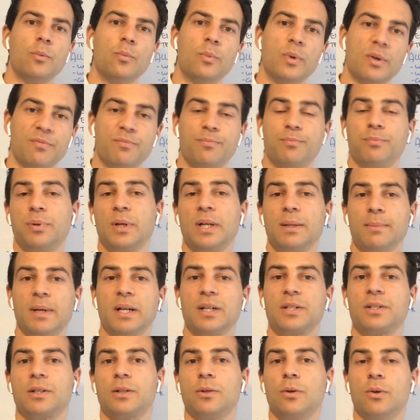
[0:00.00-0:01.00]
we're pretty
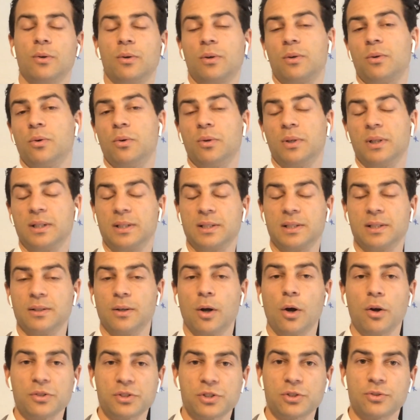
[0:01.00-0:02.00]
much, according to
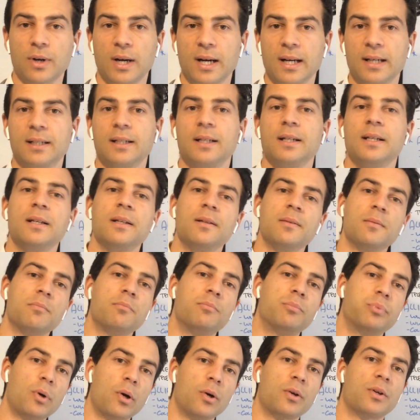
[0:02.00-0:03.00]
Austrade,
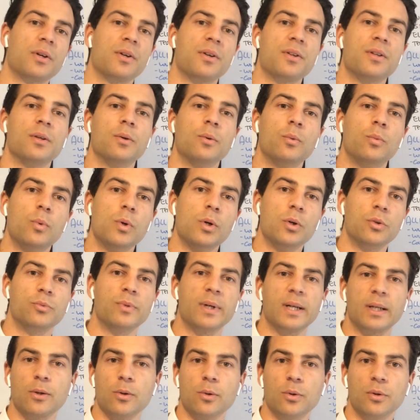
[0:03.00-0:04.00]
broken the world
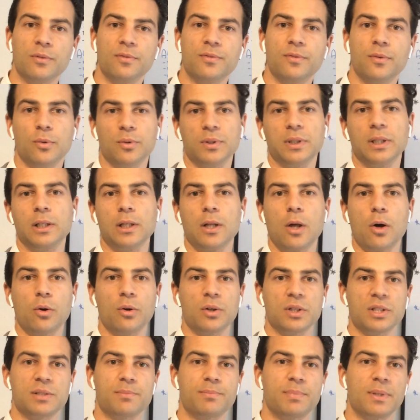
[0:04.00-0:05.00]
record for the
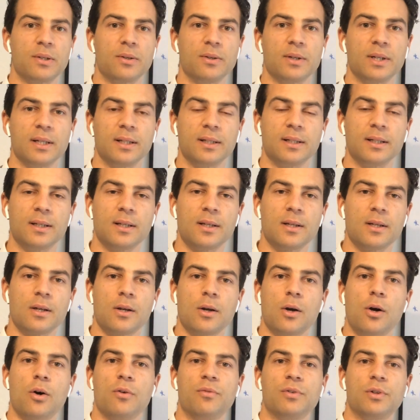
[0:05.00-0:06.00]
longest period
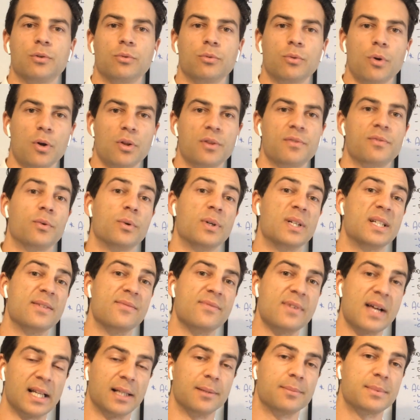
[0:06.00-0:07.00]
of growth for a
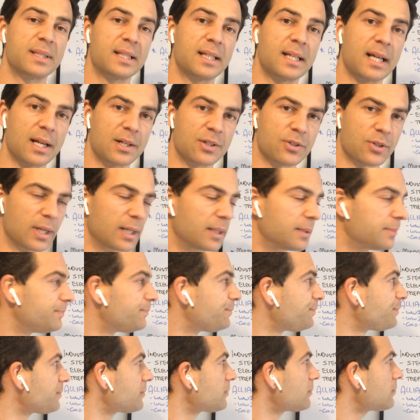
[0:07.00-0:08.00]
developed country.
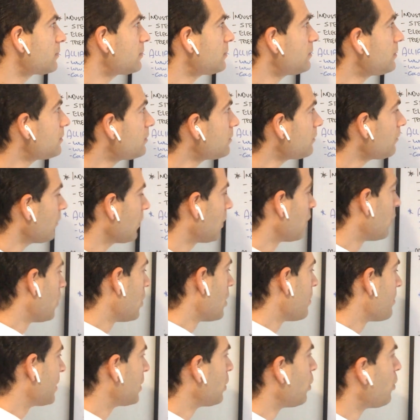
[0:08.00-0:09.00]

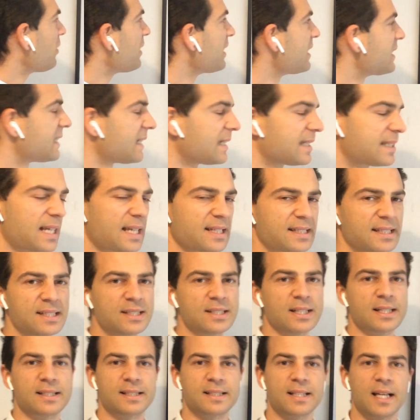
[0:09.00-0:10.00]
But all this doesn't
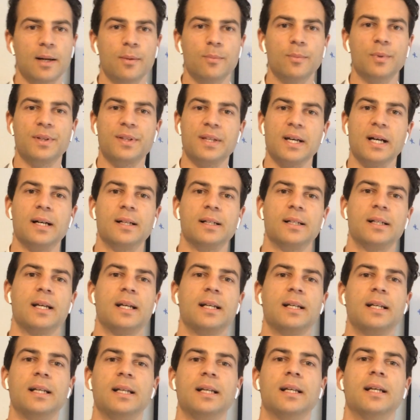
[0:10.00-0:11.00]
just come without
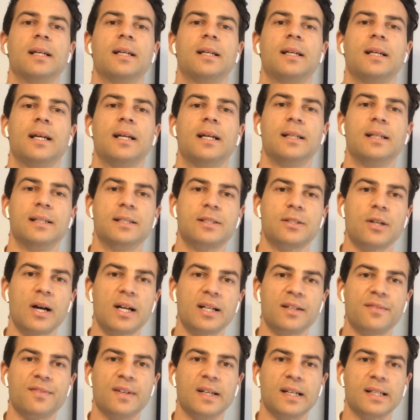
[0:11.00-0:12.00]
any
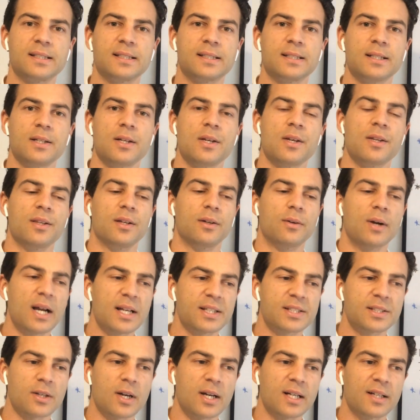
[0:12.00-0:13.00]
side effects. There
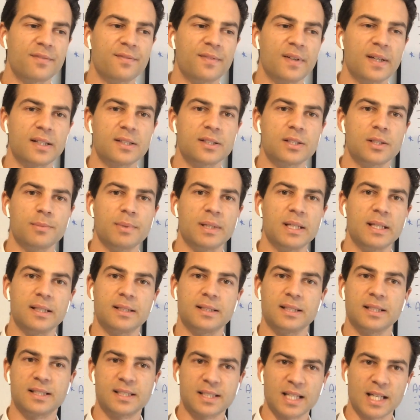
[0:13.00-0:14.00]
are side effects to being
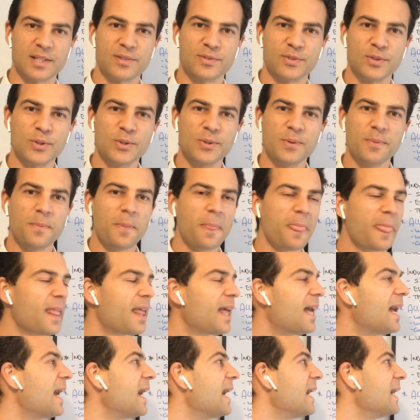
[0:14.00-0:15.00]
successful,
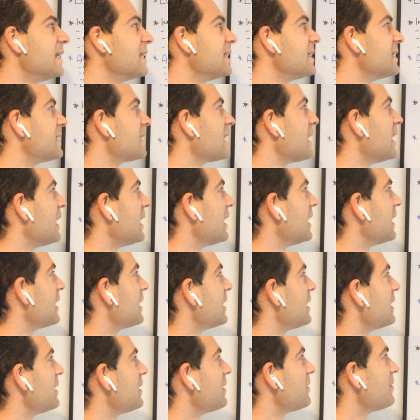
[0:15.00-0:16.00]
and
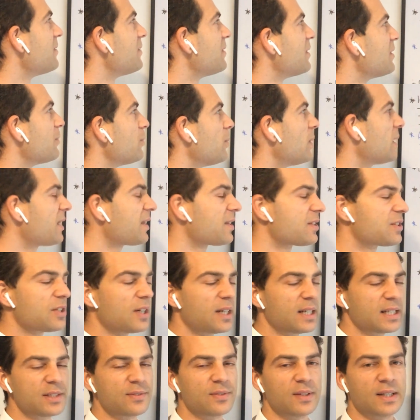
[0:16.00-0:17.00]
one of the
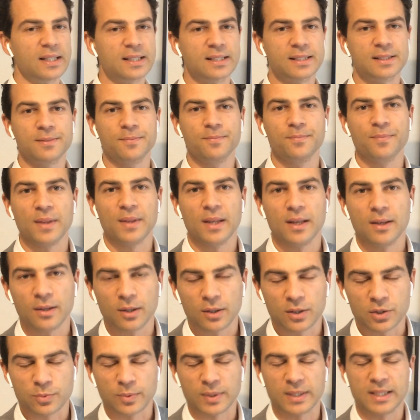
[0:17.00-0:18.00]
side effects,
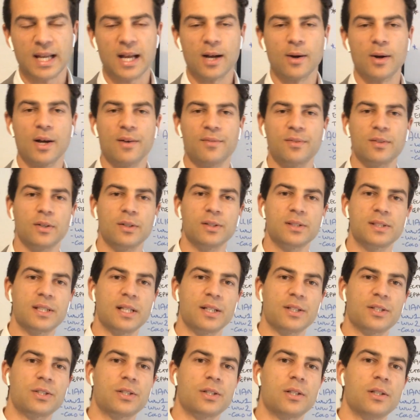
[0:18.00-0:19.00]
because we now have got
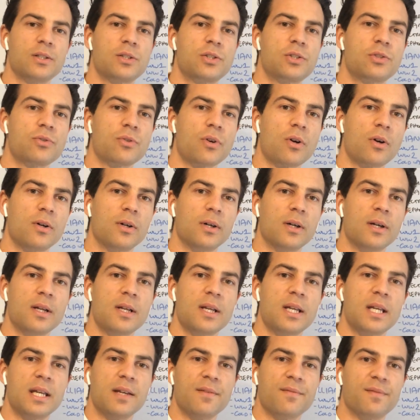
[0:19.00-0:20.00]
such strong
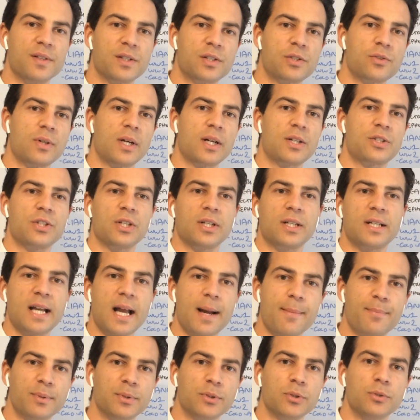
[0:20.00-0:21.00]
infrastructure,
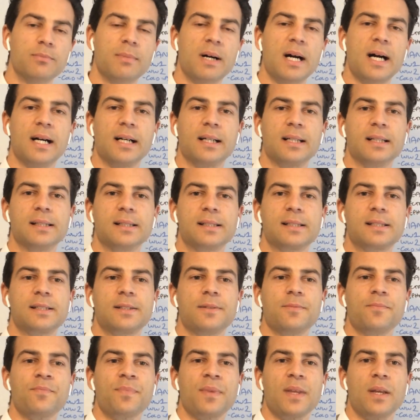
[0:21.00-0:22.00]
capital markets,
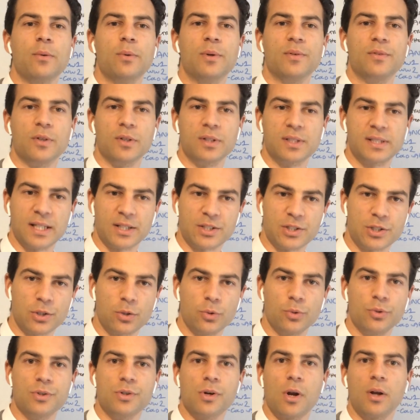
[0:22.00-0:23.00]
we've got such
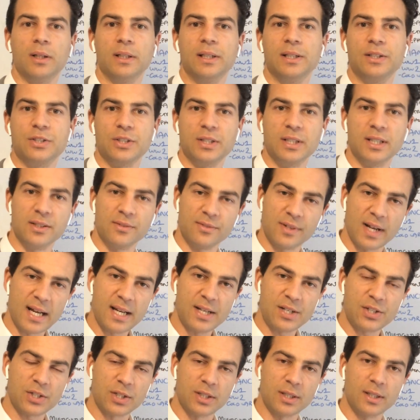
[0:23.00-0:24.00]
good knowledge and
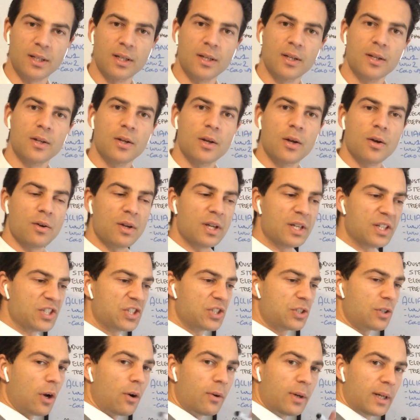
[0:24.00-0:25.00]
innovation
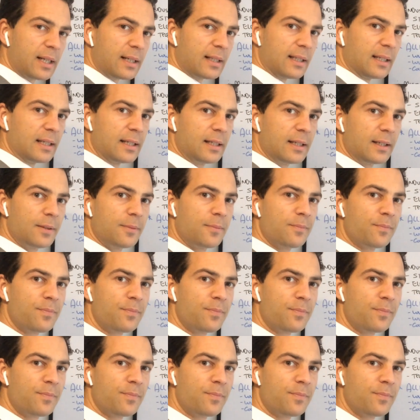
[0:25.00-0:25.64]
historically,